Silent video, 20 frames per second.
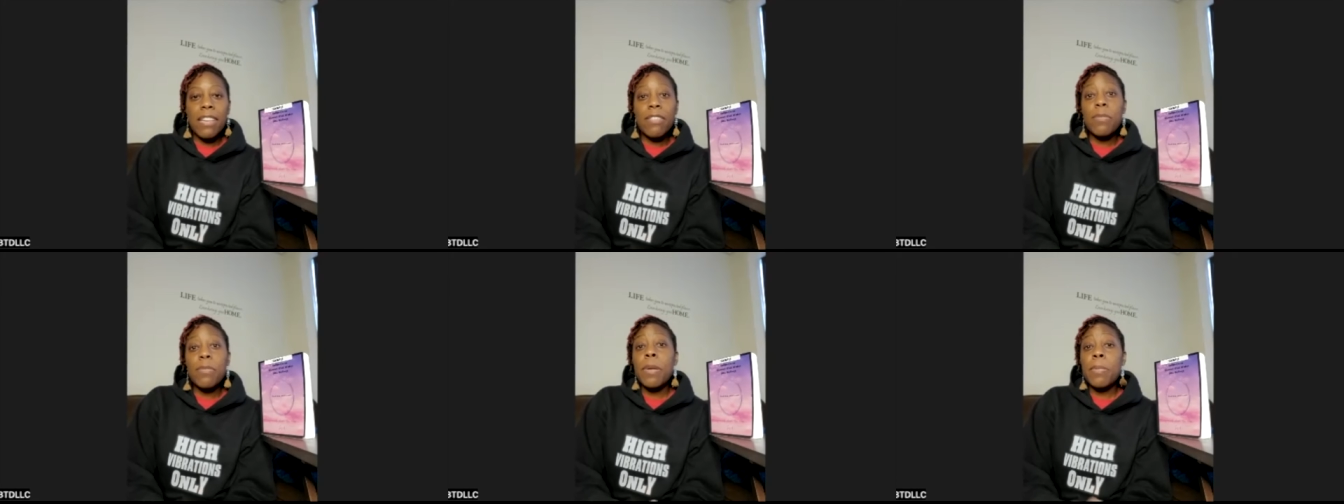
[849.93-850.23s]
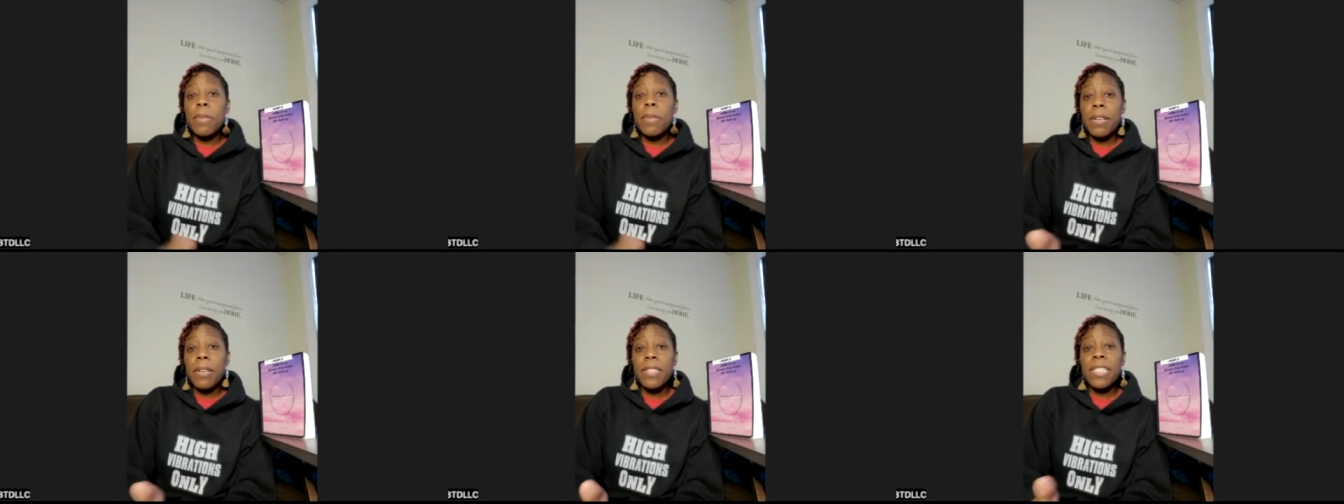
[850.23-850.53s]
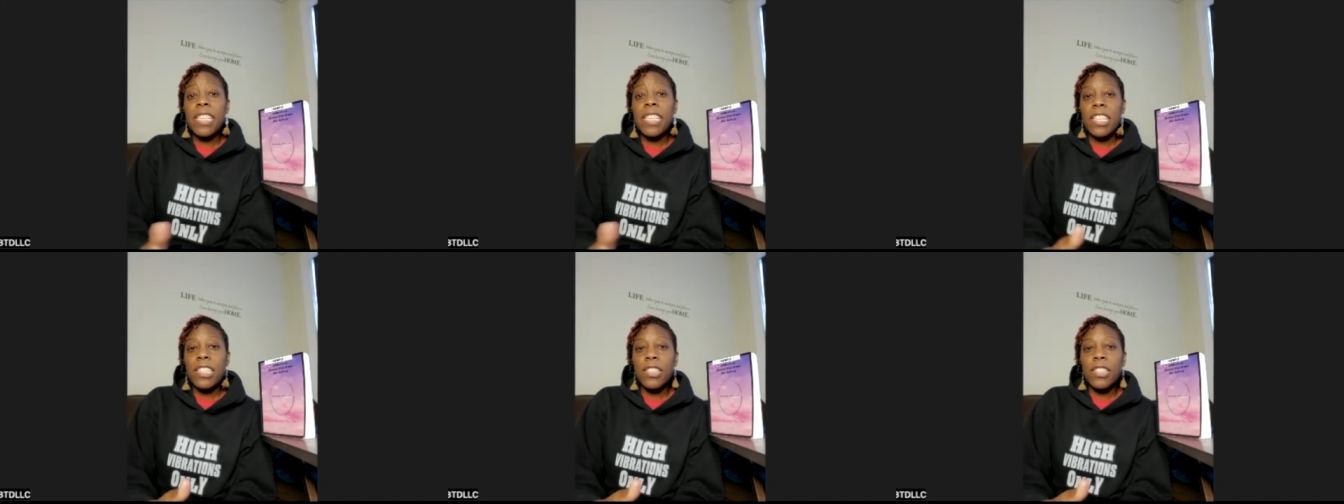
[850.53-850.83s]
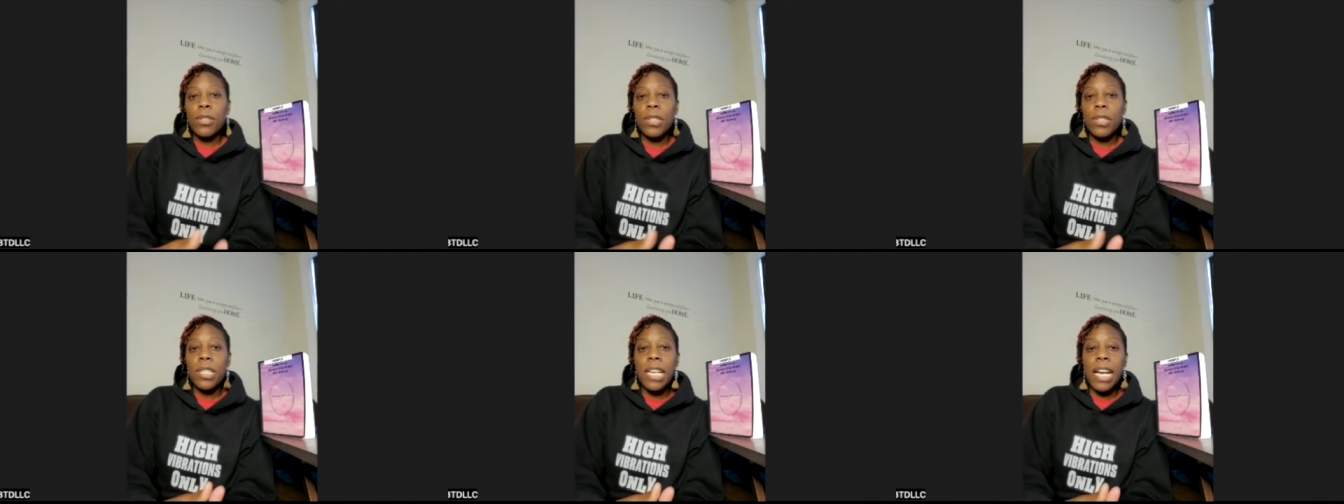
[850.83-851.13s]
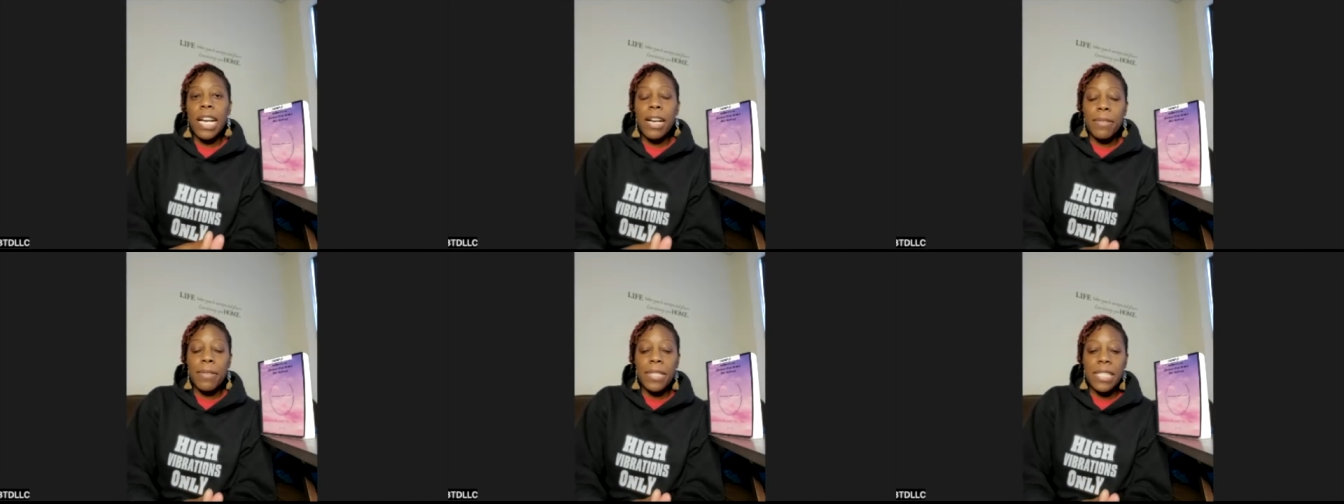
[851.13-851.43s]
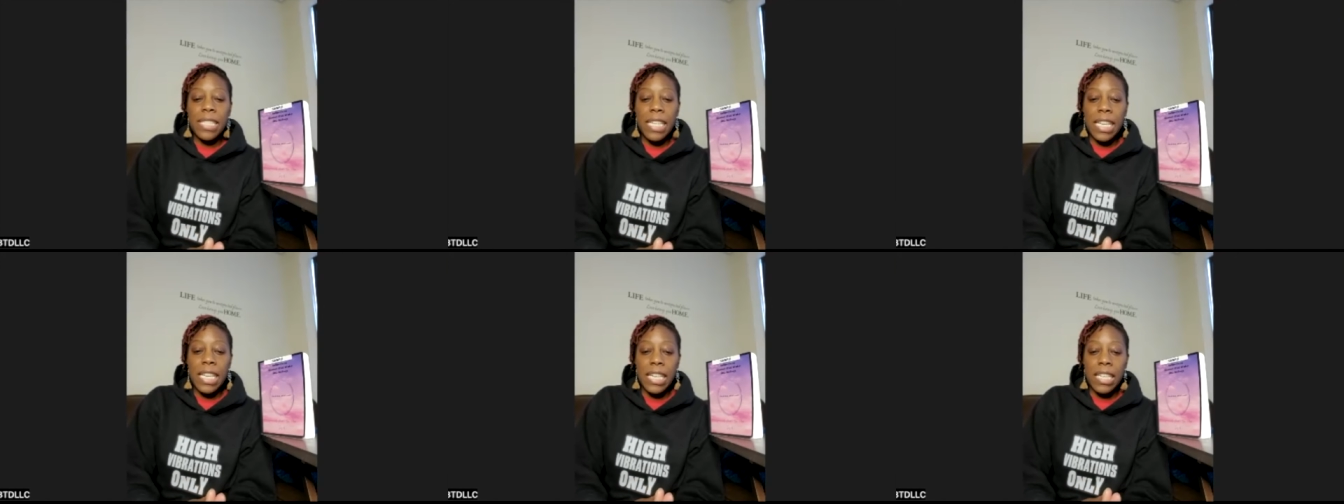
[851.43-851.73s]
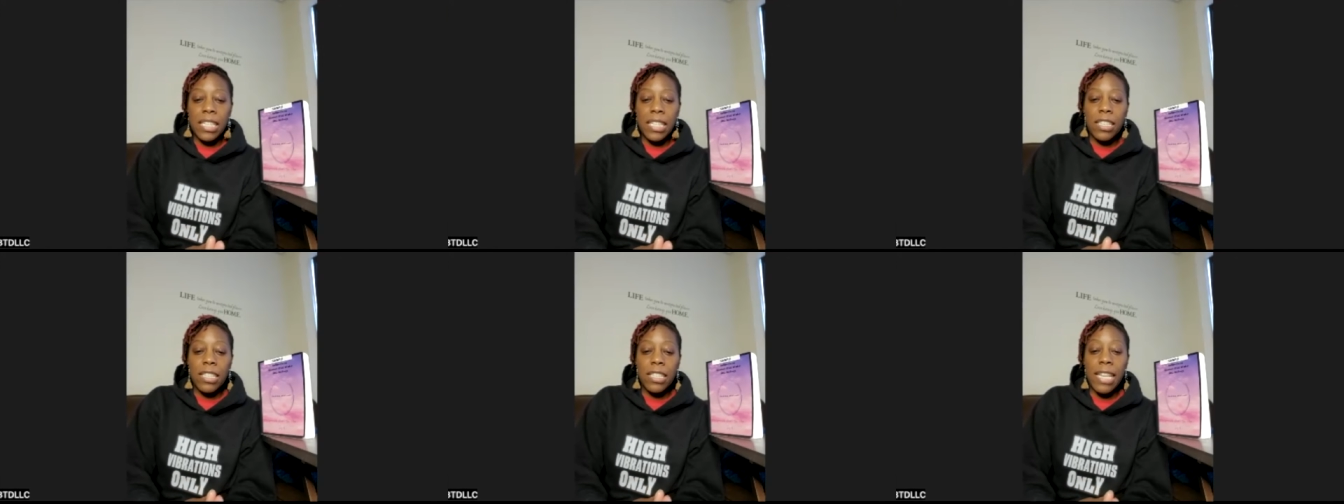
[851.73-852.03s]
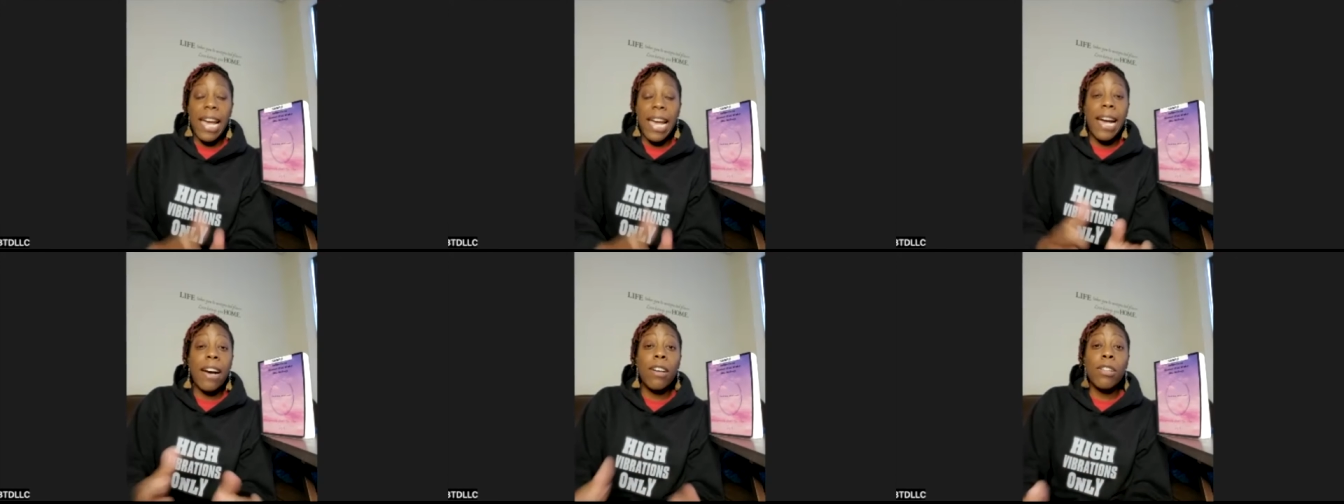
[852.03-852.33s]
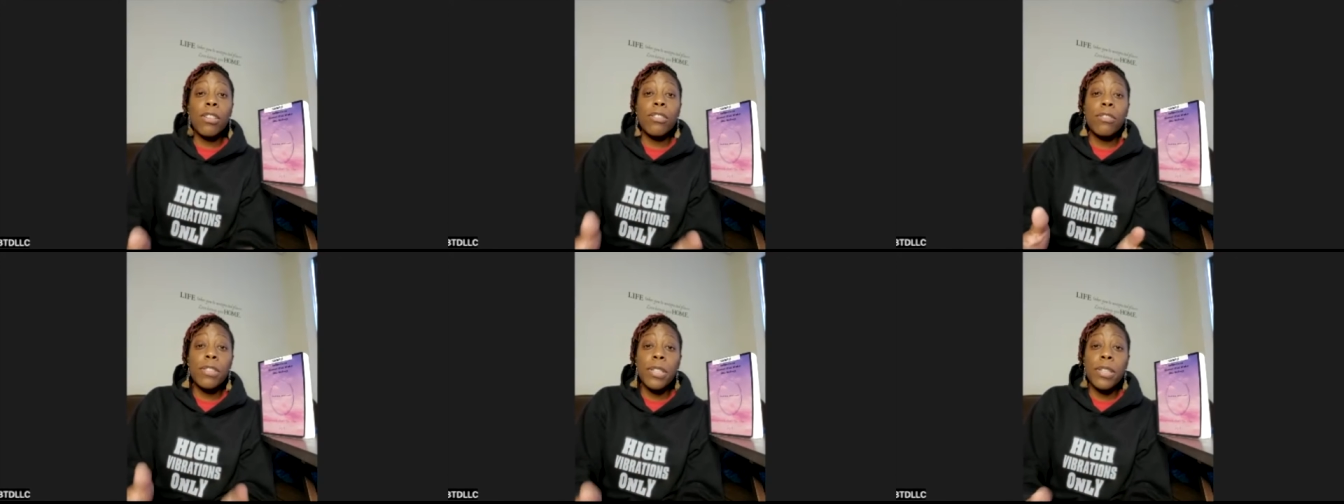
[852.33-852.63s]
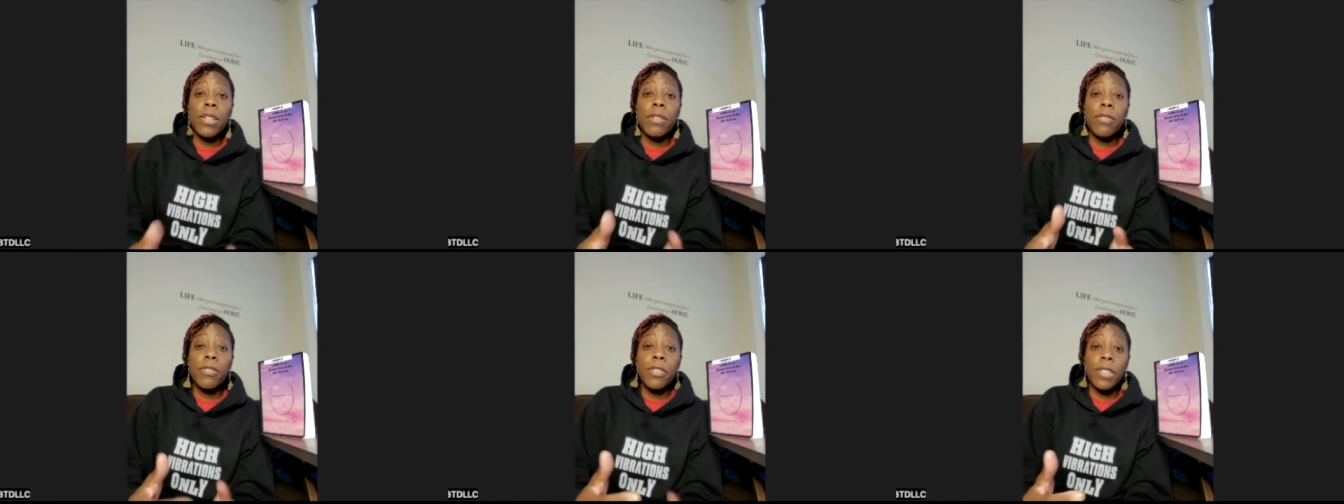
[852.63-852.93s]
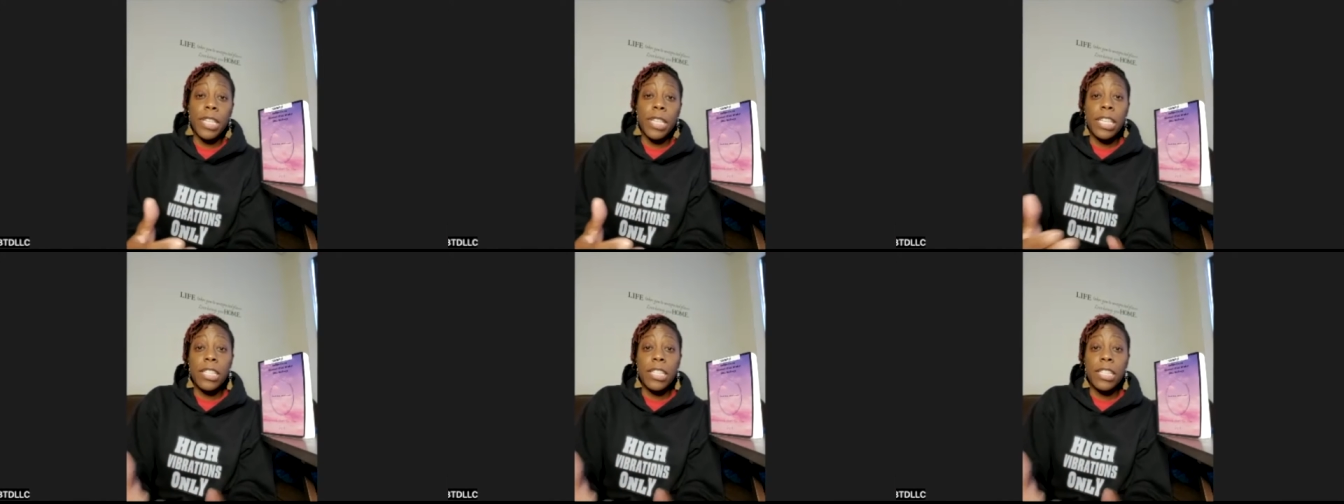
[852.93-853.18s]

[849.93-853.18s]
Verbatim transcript: Remember, I was telling you the guy was saying the algorithm for